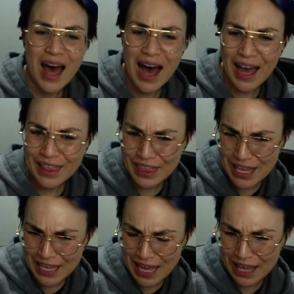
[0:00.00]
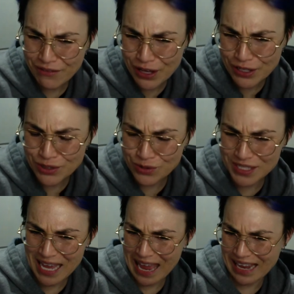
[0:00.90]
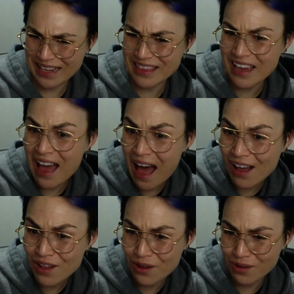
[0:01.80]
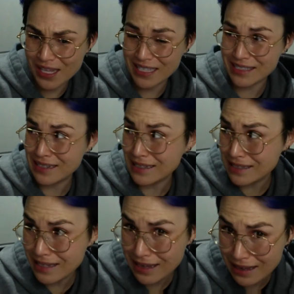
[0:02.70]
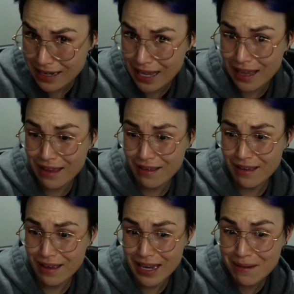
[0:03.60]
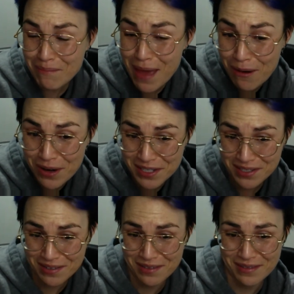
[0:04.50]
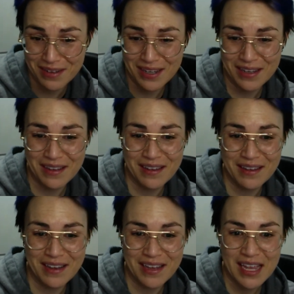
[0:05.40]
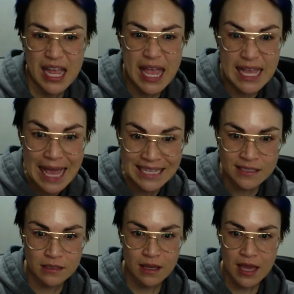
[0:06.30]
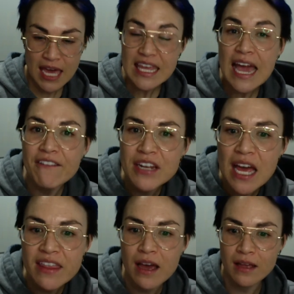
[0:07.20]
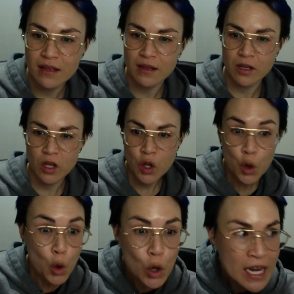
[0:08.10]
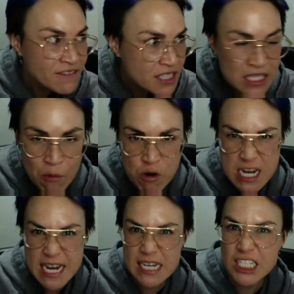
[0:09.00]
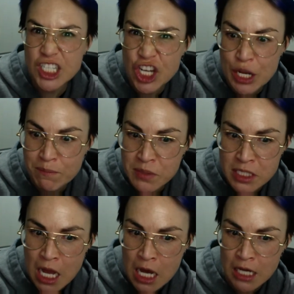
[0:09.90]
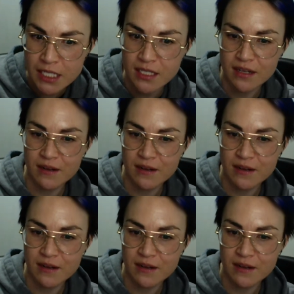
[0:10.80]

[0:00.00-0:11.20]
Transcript: "I think I have heard you say that their uncle is an attorney in Meryton." "Yes, and they have another, who lives somewhere near Cheapside."